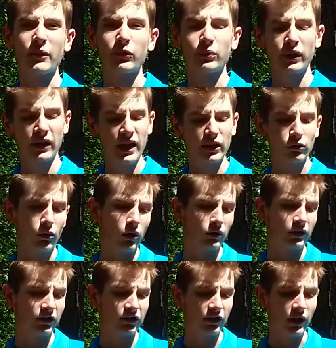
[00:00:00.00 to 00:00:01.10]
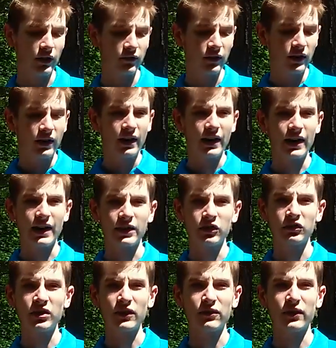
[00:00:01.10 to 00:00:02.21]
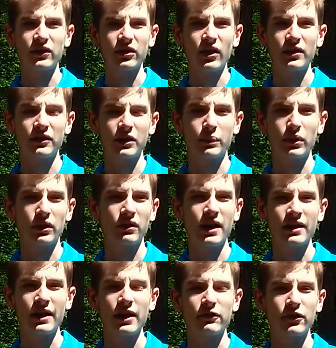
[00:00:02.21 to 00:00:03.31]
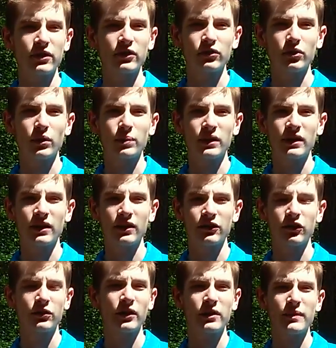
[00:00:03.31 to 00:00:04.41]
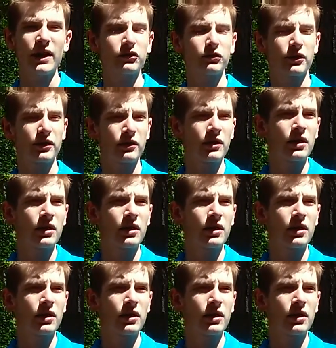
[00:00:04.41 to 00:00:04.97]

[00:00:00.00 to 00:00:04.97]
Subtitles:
It's pretty high quality stuff, and you can definitely tell that they put a lot of effort into it because it's very masterfully